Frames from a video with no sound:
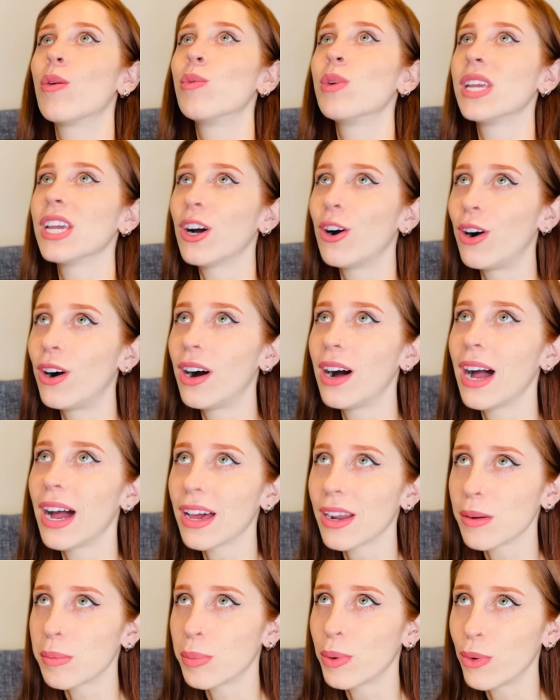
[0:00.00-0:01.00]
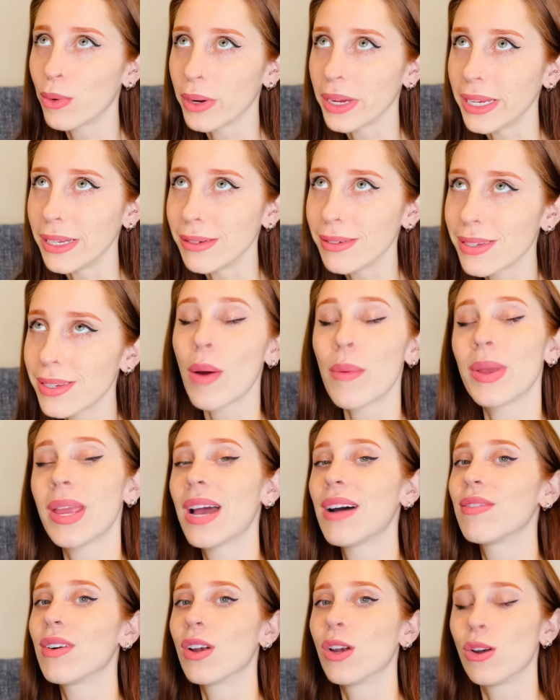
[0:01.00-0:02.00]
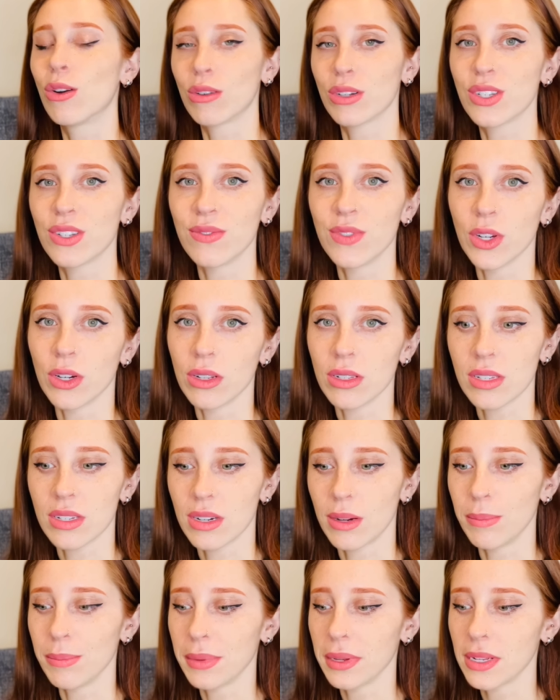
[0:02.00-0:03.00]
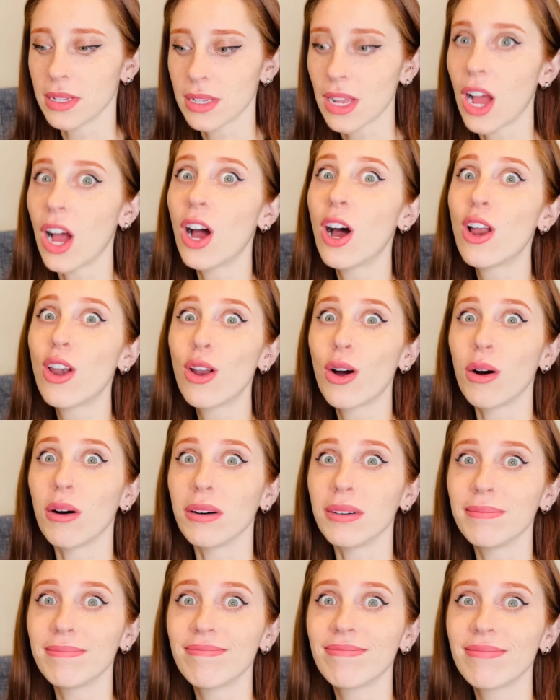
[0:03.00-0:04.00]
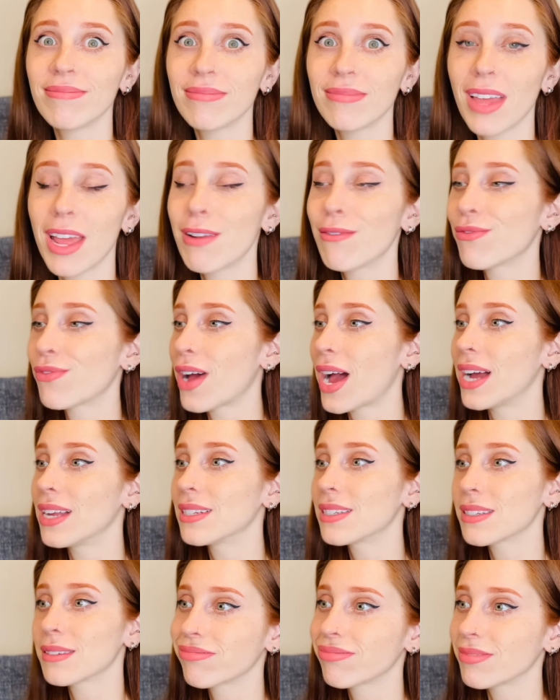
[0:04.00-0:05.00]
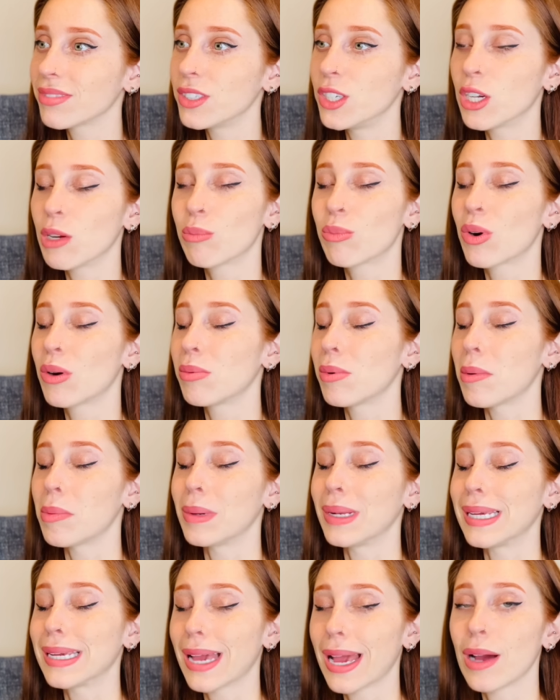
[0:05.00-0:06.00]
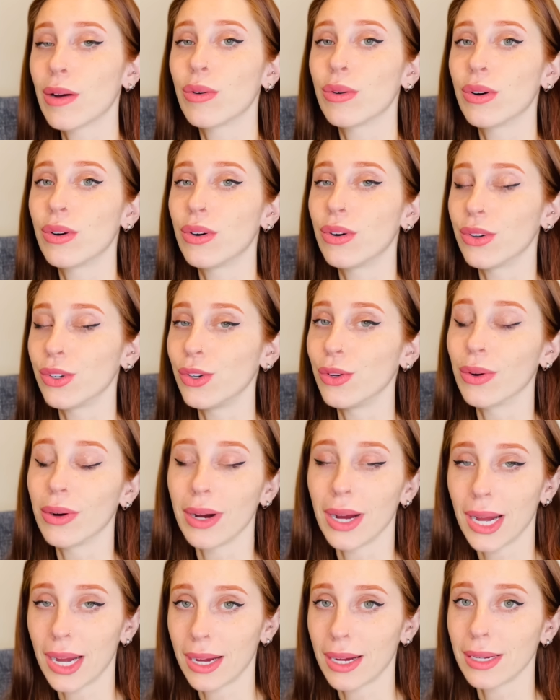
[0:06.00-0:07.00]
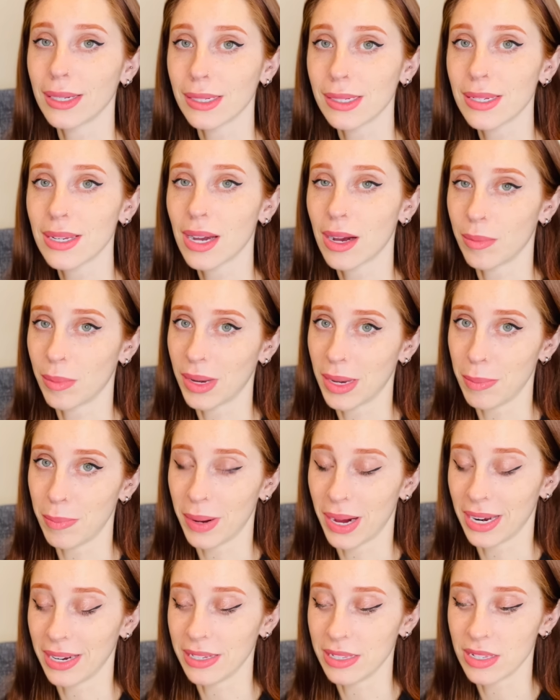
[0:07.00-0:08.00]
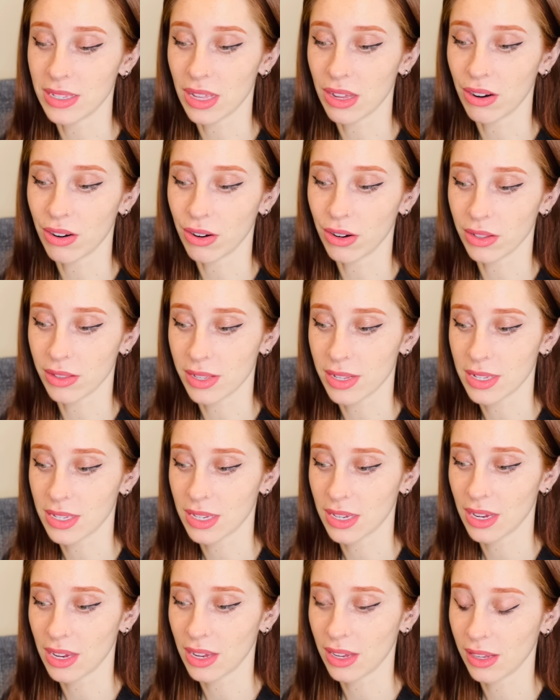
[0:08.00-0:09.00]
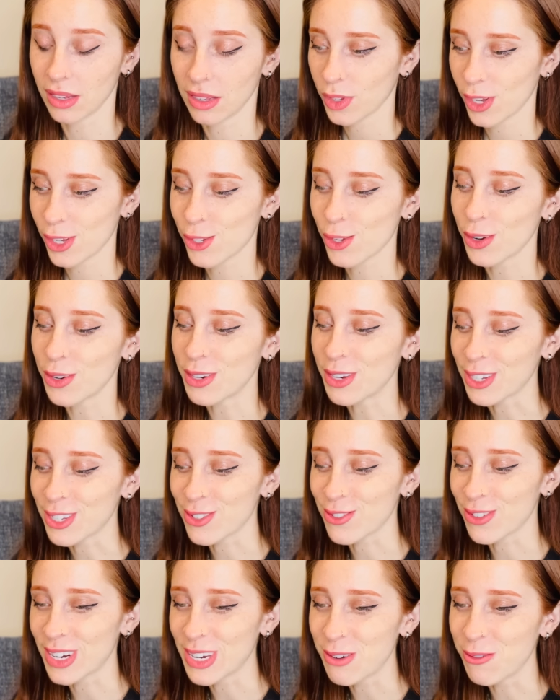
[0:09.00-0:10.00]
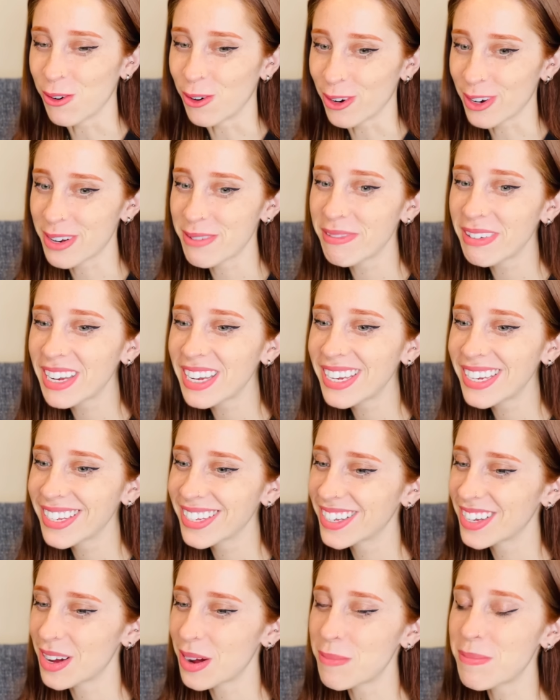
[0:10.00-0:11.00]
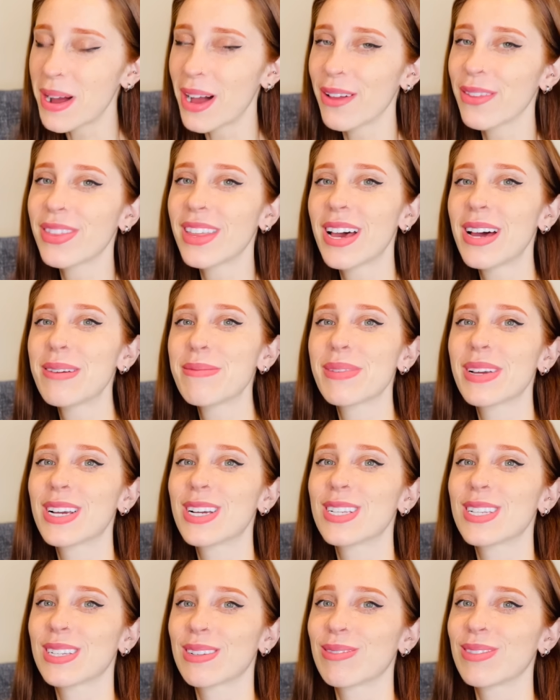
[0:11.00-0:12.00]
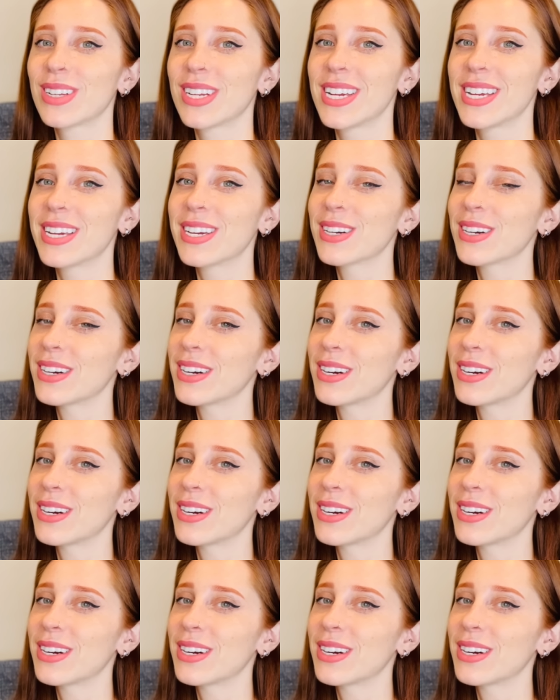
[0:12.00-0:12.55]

we are at a point, we have a lot of dance numbers, a lot. In fact, you can probably count on your hand how many ballads there are this year. So it does really worry me about that, because I'm like,